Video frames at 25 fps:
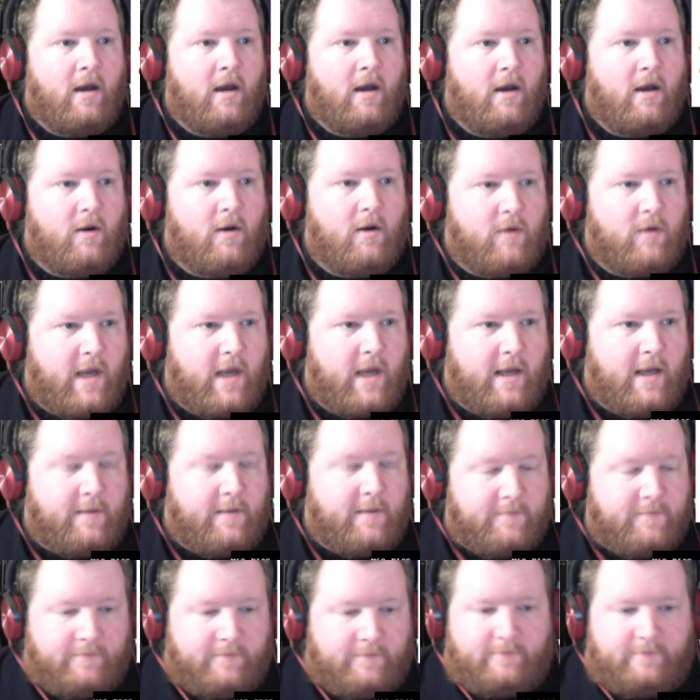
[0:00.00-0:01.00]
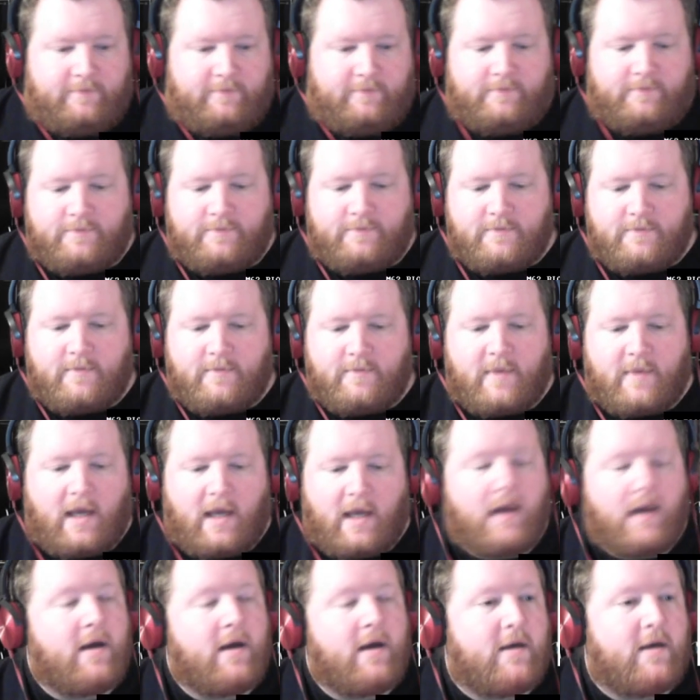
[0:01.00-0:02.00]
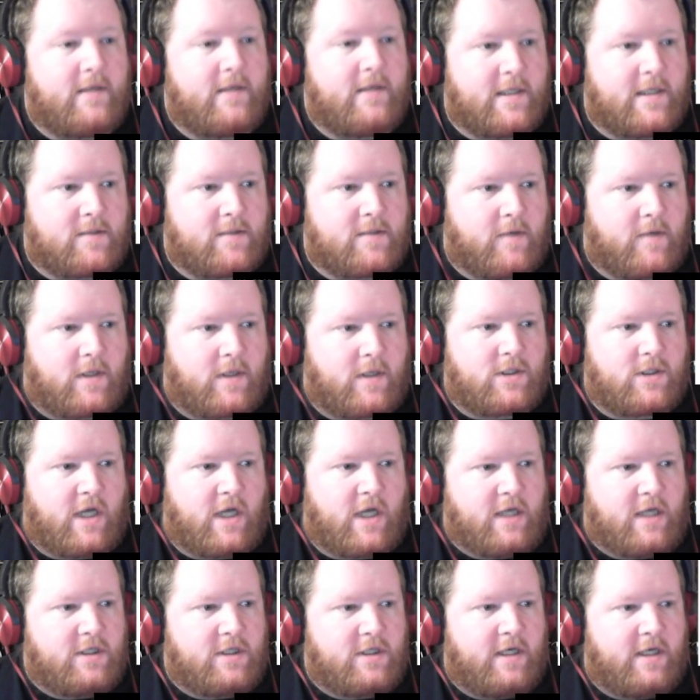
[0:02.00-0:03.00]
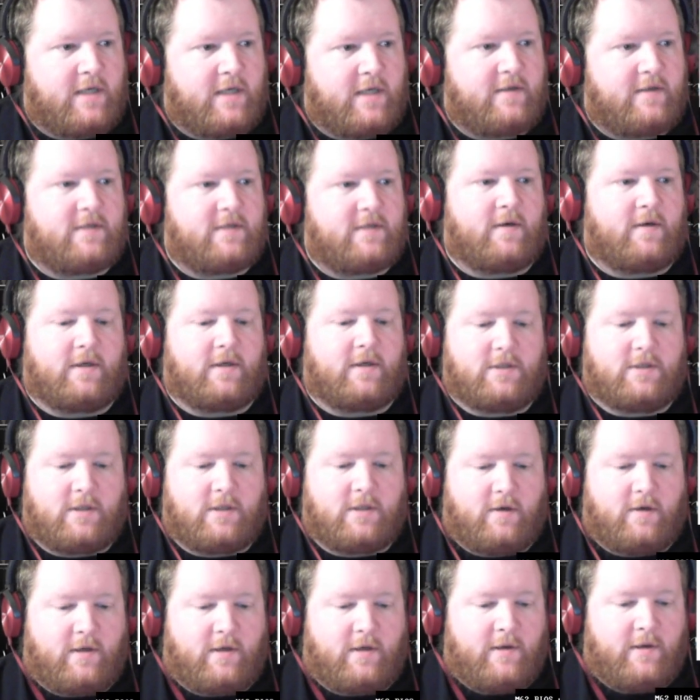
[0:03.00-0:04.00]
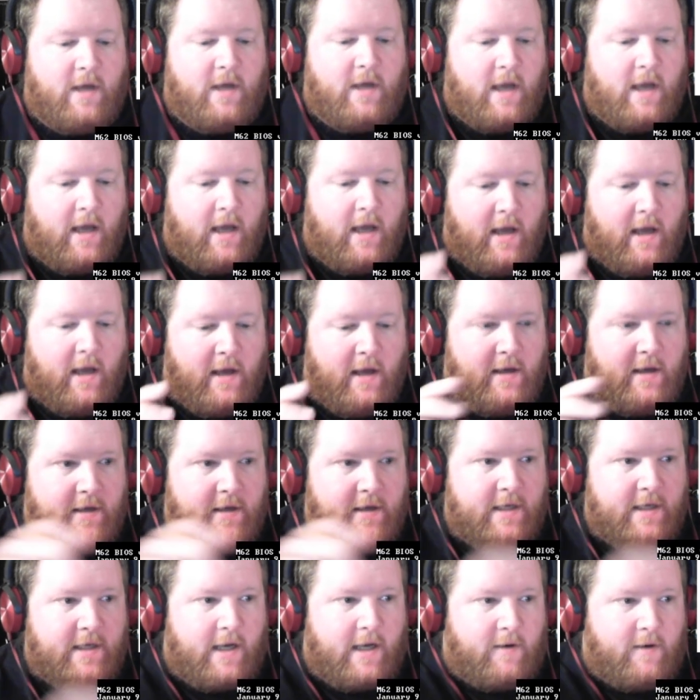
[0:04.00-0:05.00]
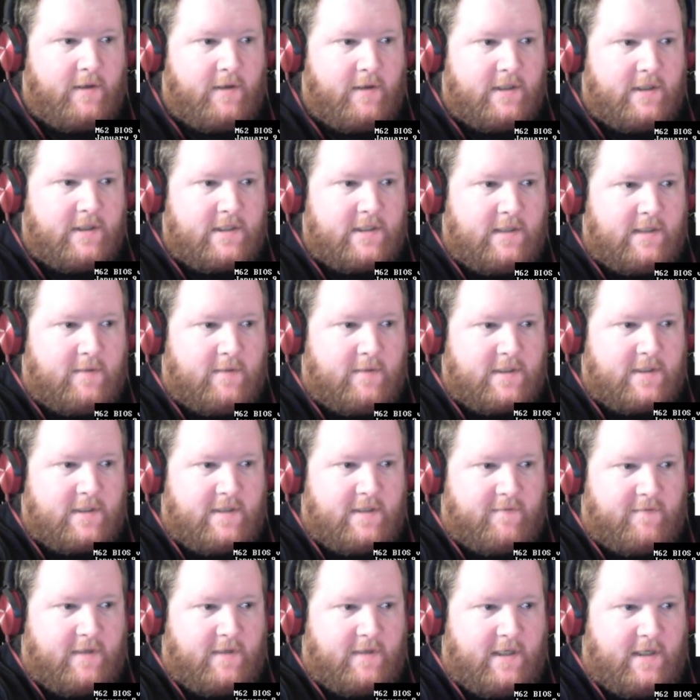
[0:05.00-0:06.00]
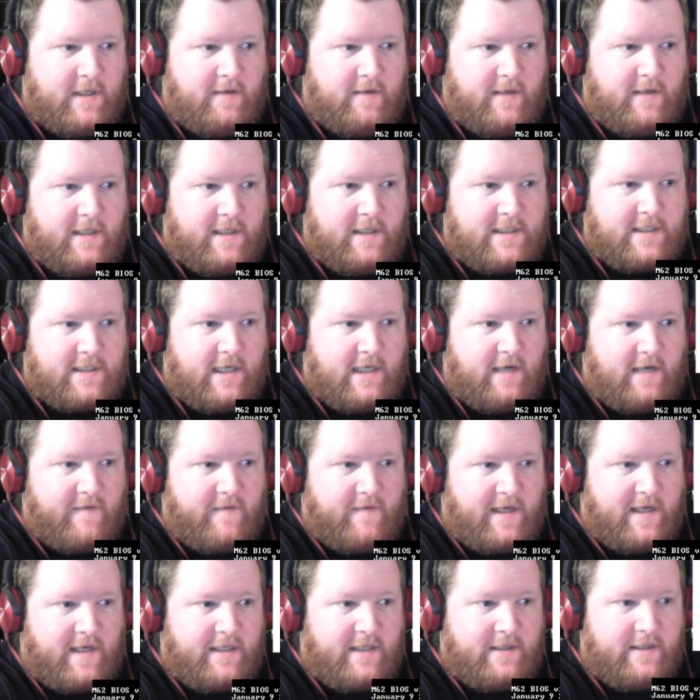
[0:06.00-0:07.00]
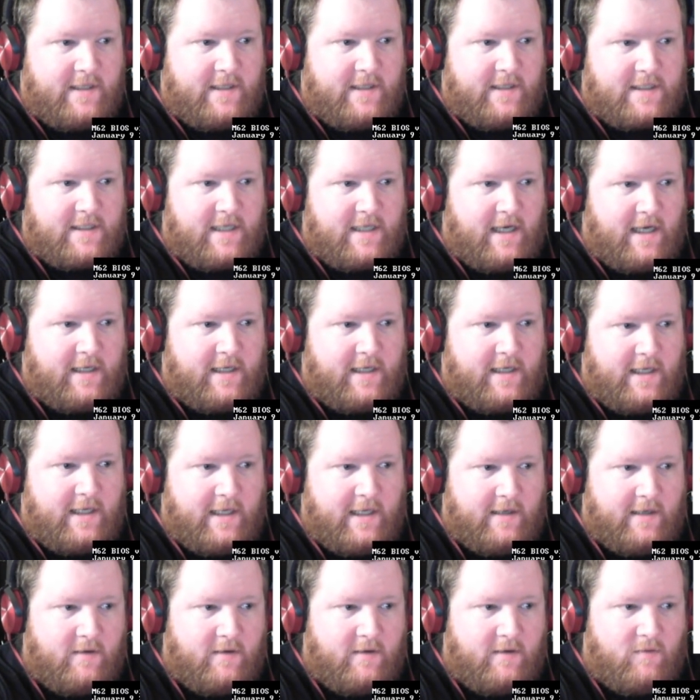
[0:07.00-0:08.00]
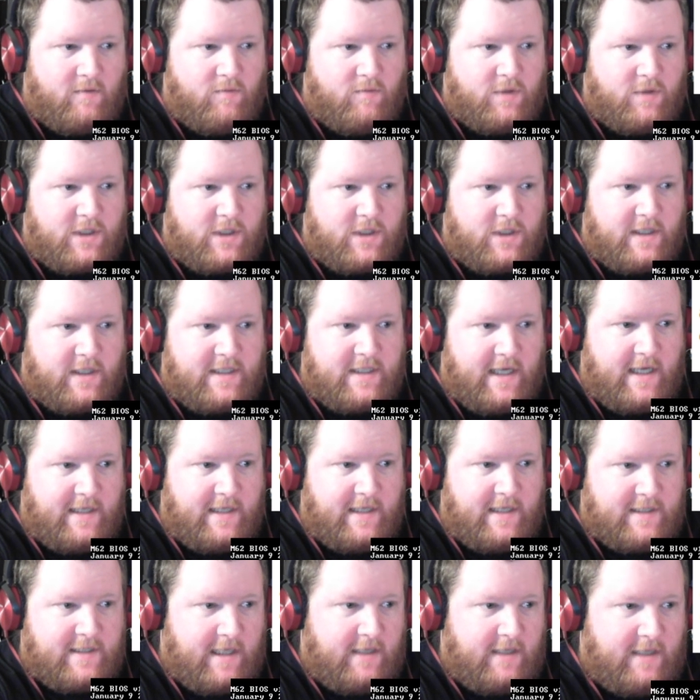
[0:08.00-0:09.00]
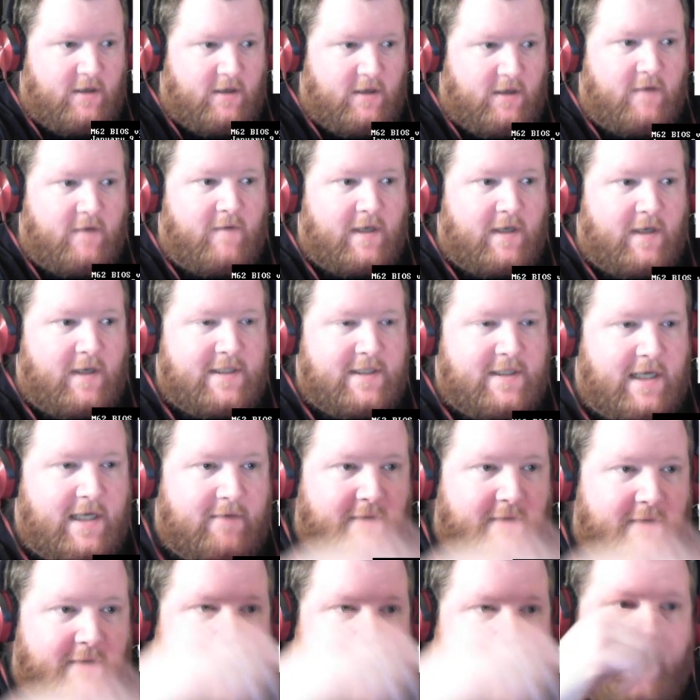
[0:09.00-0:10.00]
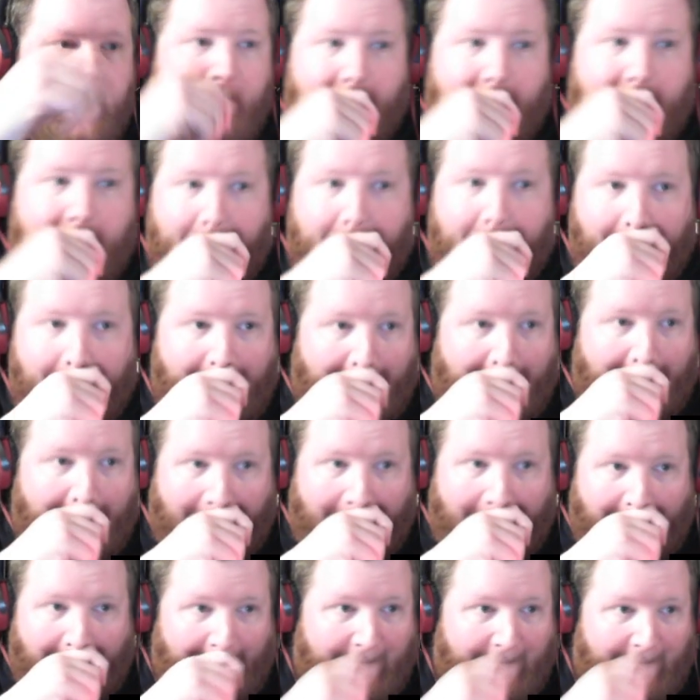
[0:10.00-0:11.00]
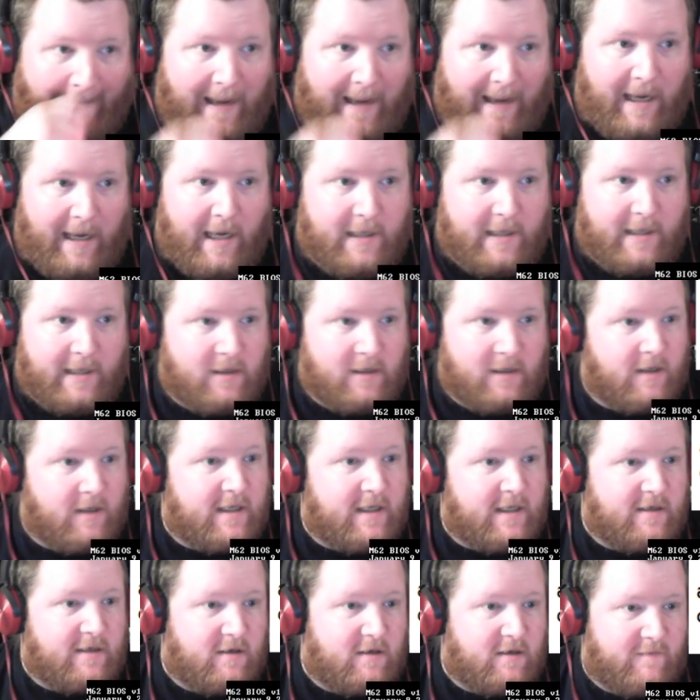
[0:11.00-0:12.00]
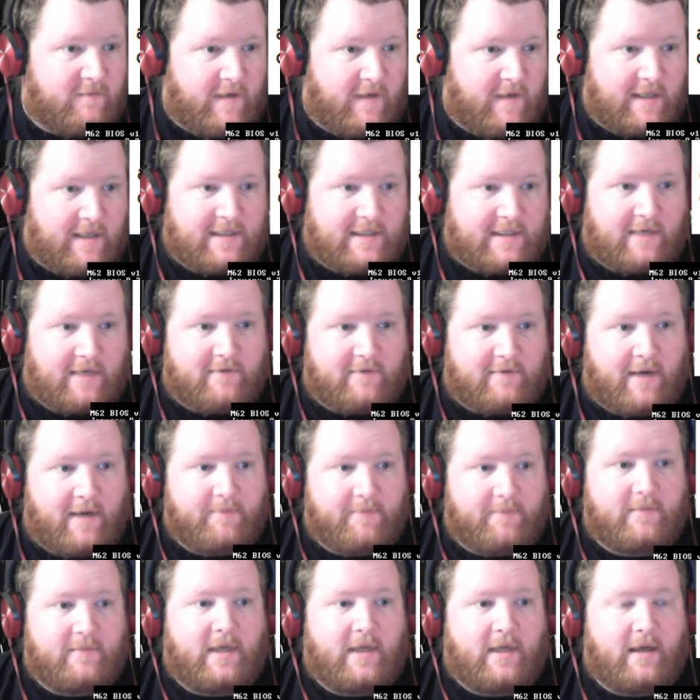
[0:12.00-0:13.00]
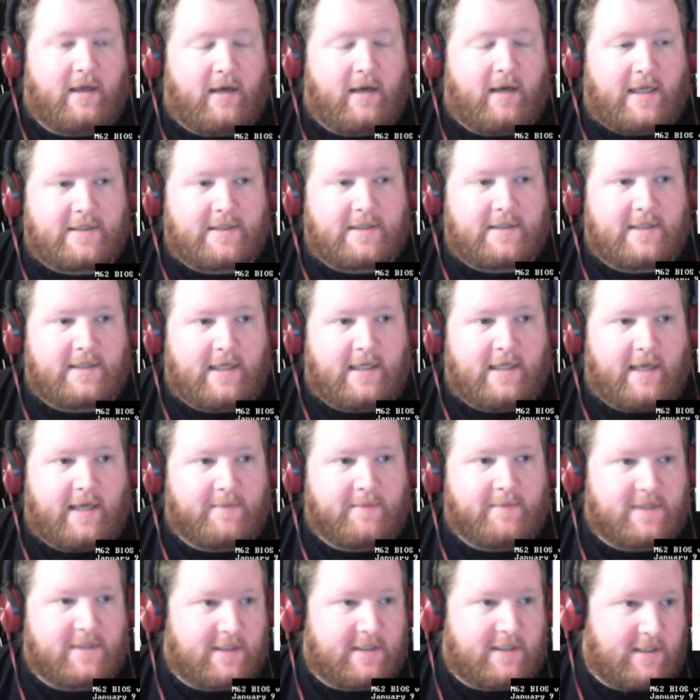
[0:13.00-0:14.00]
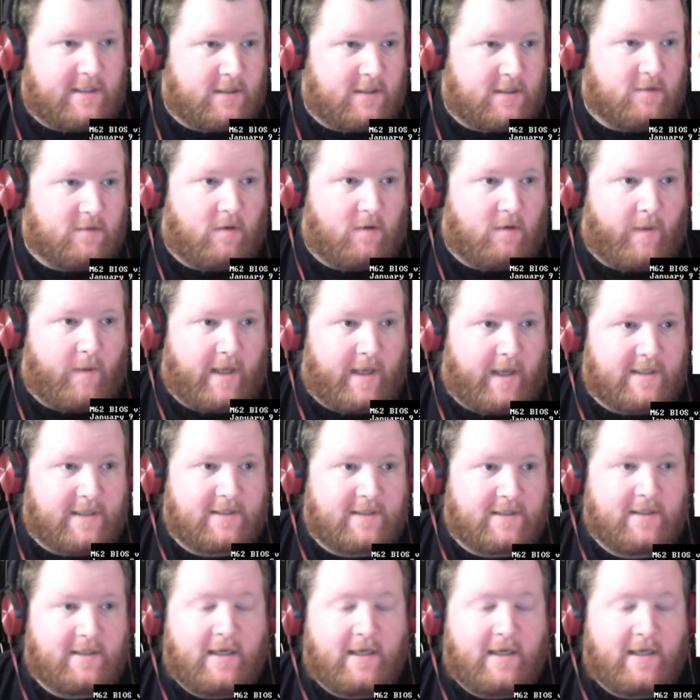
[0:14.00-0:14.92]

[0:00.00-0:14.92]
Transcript: Okay, nice quick change here so I can show you. Now you'll see what's different here is I've added this card here which contains a non-volatile RAM, and on that non-volatile RAM it has the M62 OS,